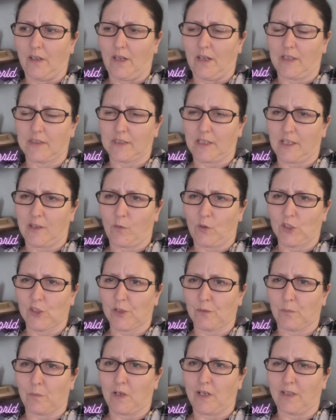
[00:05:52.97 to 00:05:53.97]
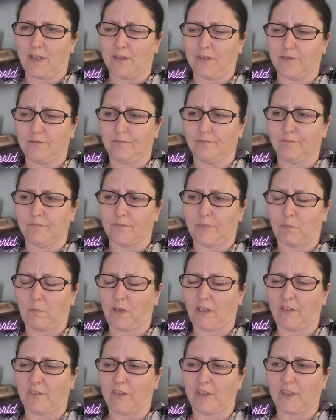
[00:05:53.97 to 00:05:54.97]
And I wish them well. I'm
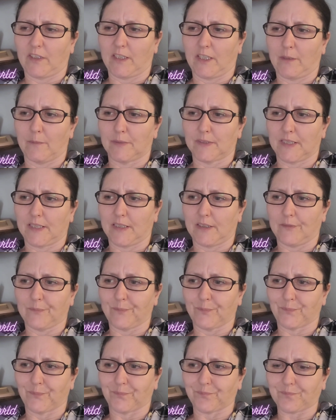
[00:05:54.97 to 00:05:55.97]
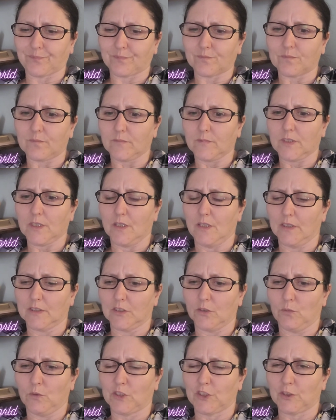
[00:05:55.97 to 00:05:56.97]
not giving the names out. I
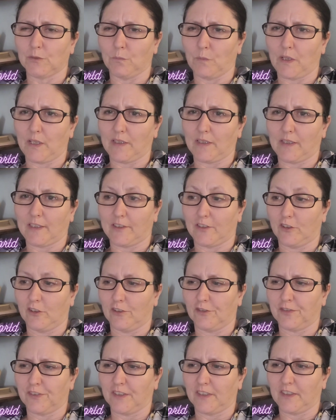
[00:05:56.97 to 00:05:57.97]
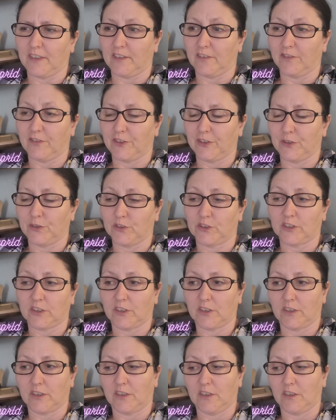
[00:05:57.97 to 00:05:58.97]
do wish them well, and hopefully in the
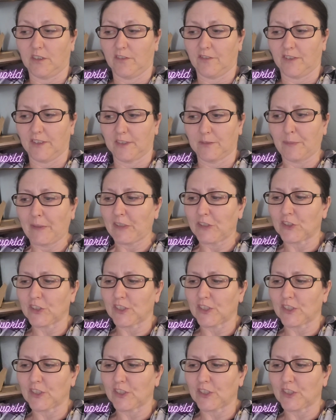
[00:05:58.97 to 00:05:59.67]
future, things might